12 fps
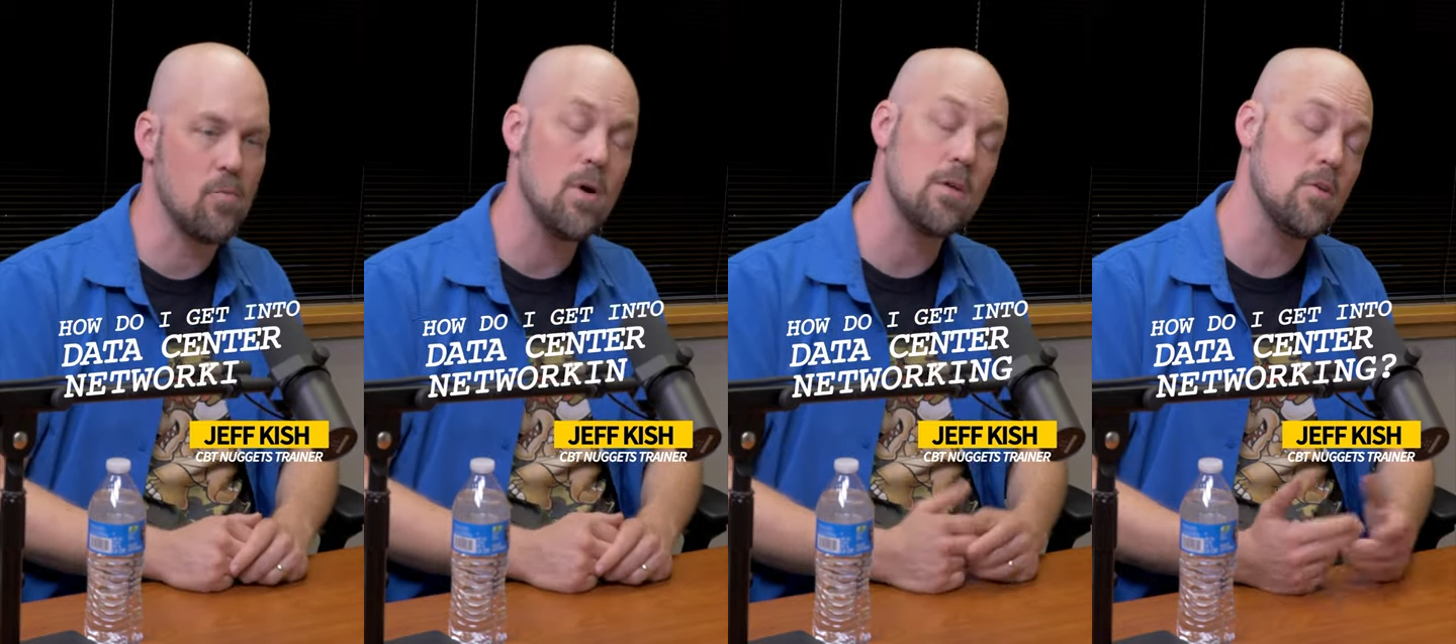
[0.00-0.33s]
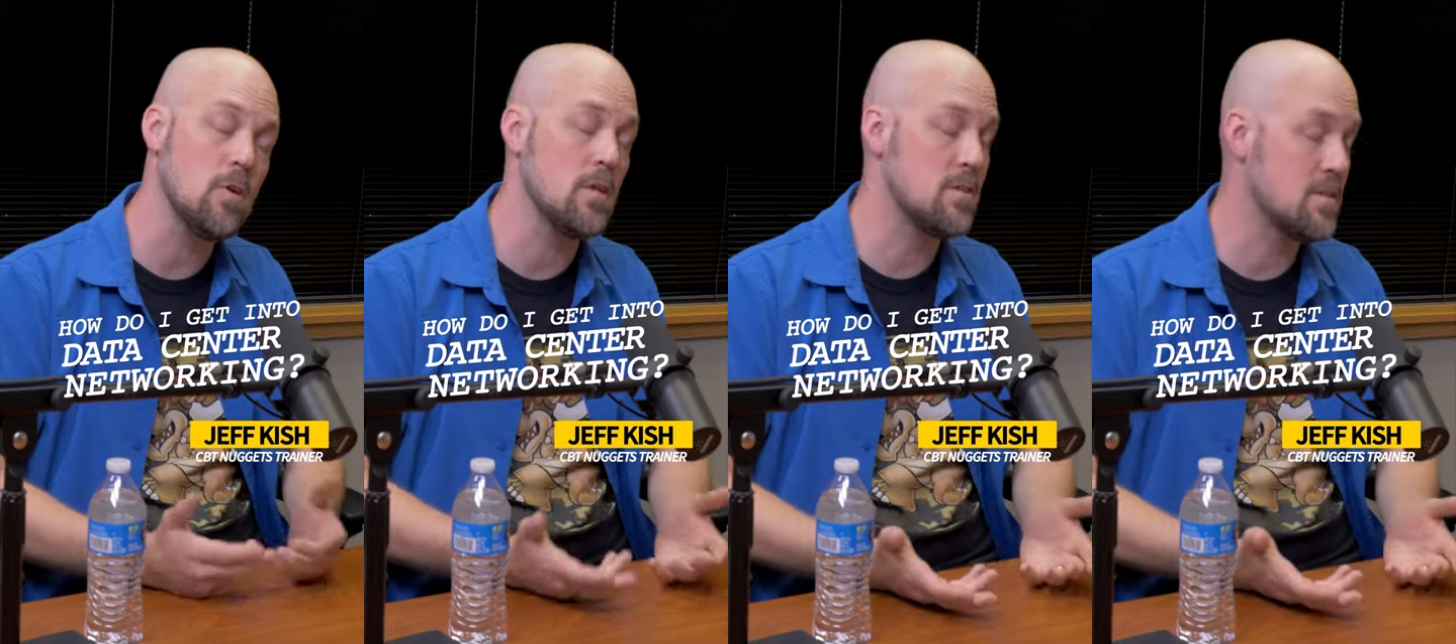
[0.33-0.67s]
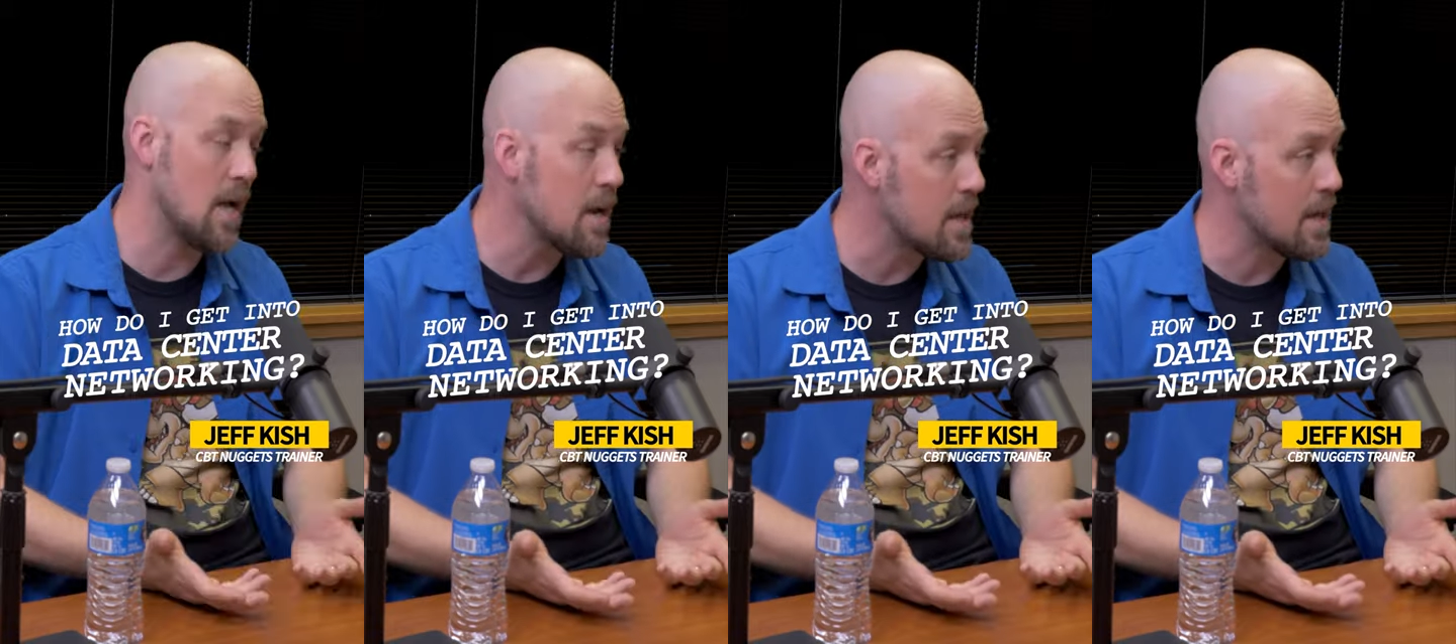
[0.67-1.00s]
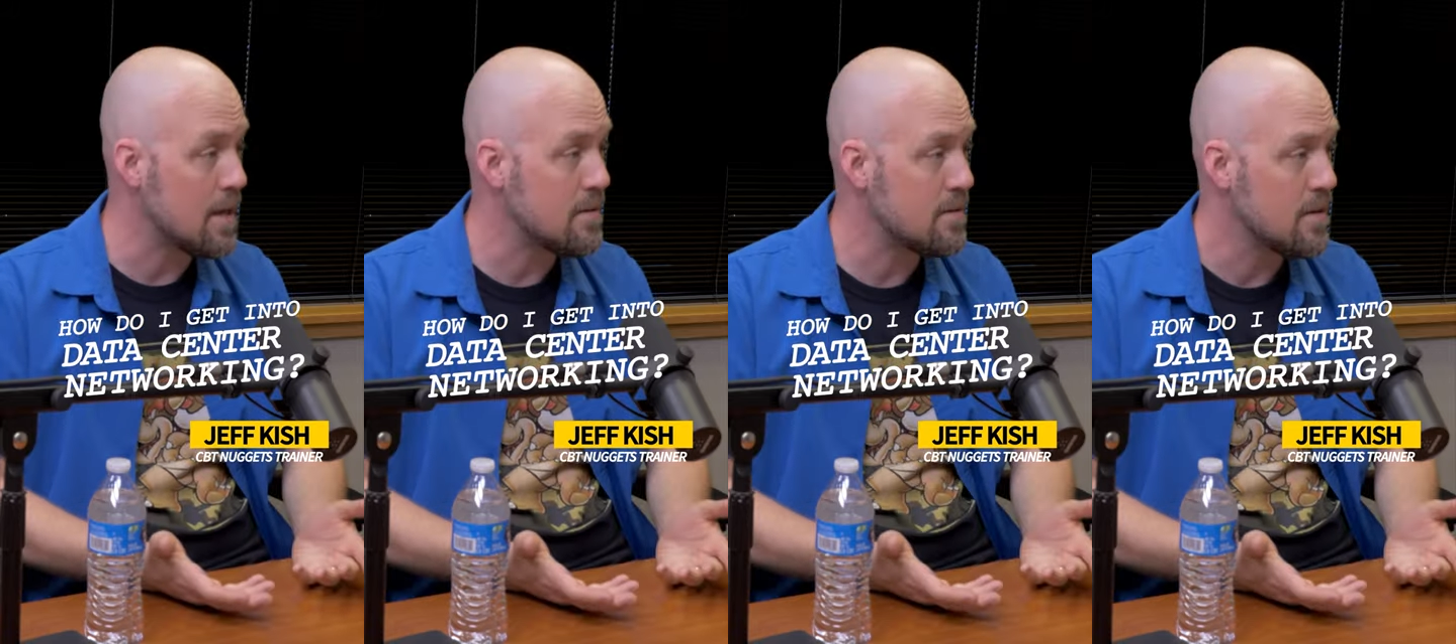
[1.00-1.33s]
Well, you can study
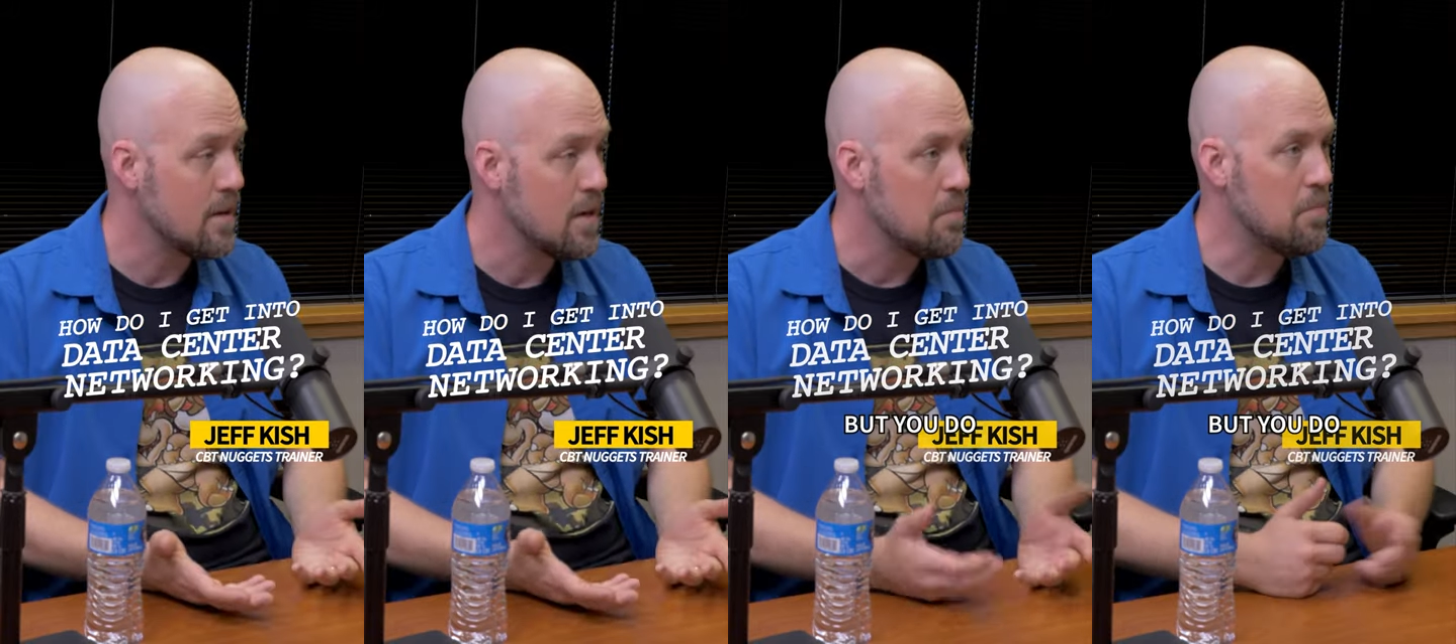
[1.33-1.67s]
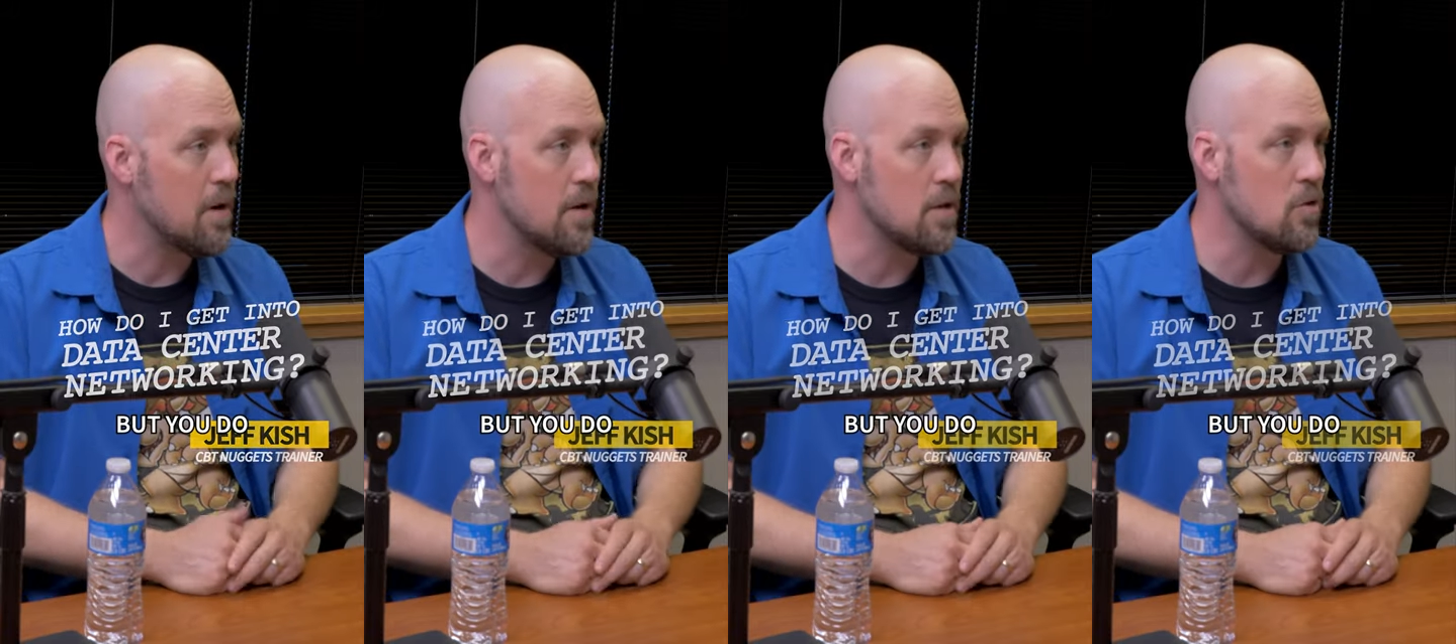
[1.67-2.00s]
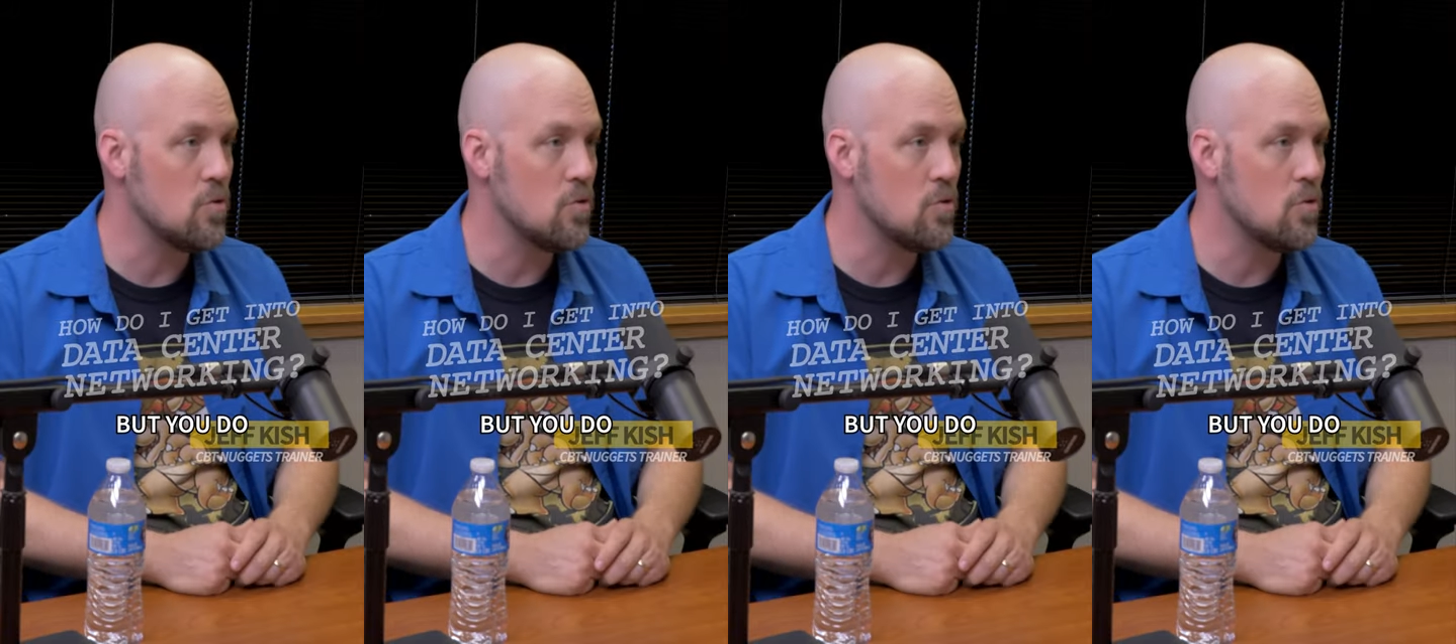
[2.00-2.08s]
it, but you